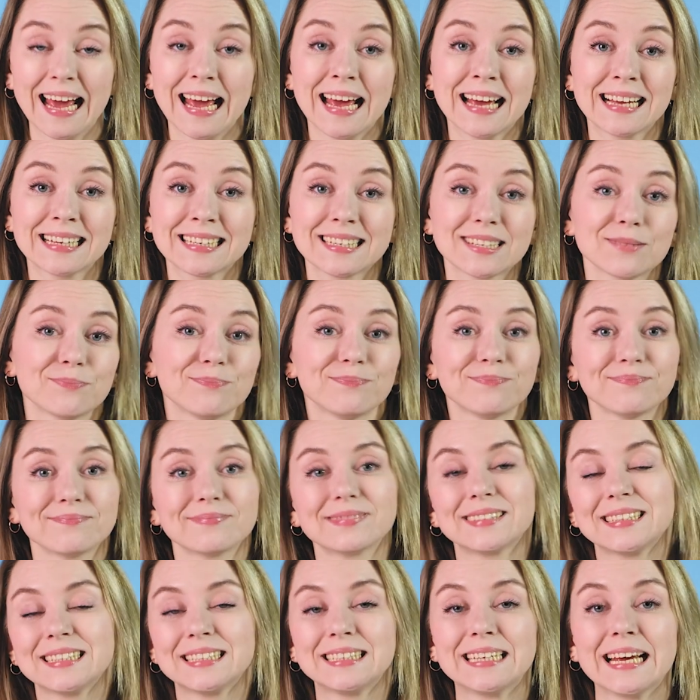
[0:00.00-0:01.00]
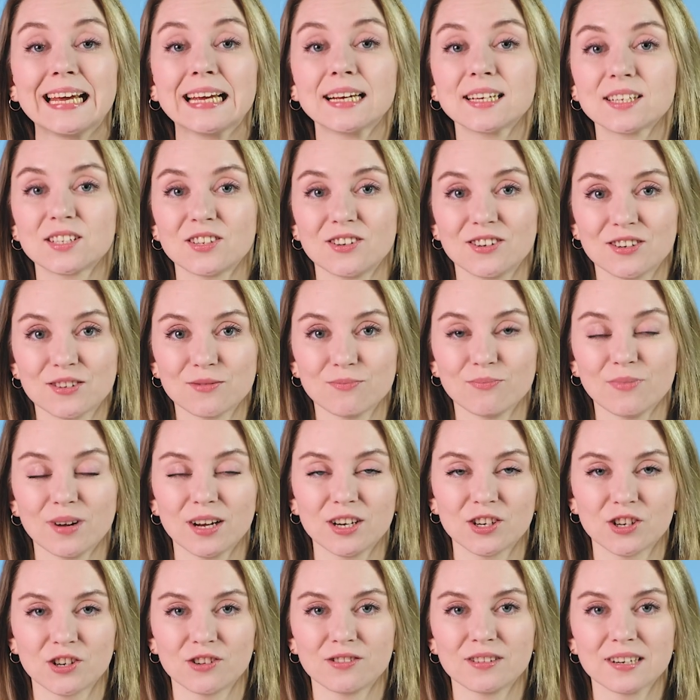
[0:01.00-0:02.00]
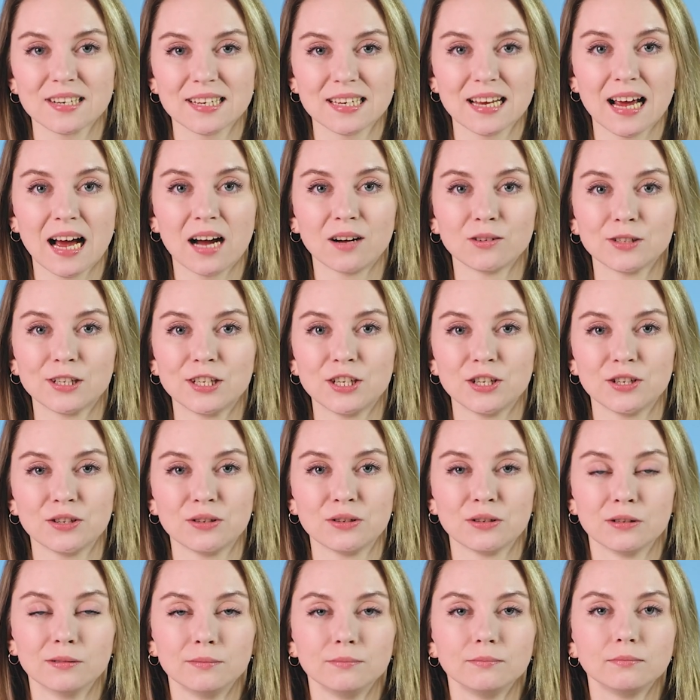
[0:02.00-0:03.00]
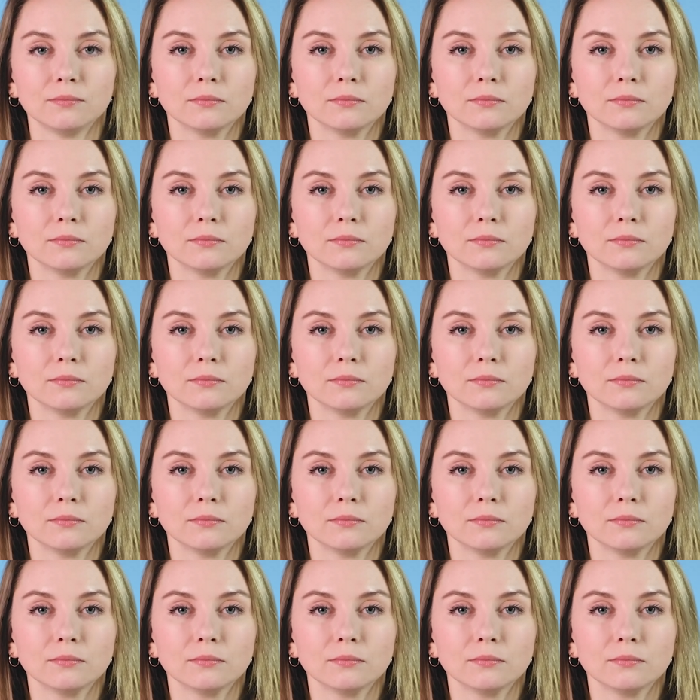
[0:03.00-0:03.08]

and take certain measures how to